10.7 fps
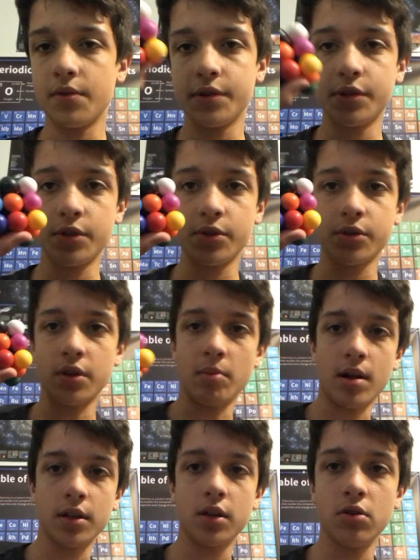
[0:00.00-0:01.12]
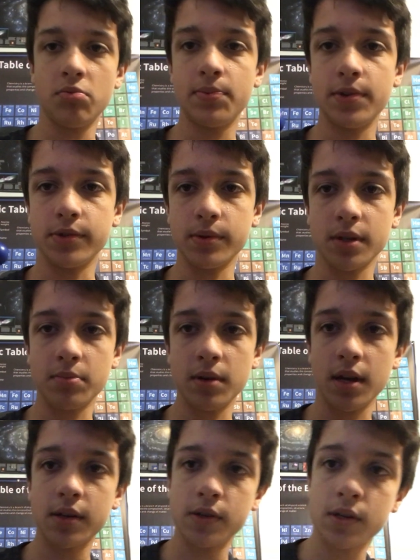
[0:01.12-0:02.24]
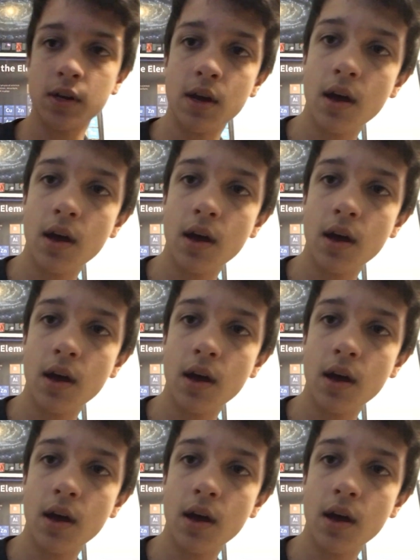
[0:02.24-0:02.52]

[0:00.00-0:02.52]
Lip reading: This is the model cube. This one's up next.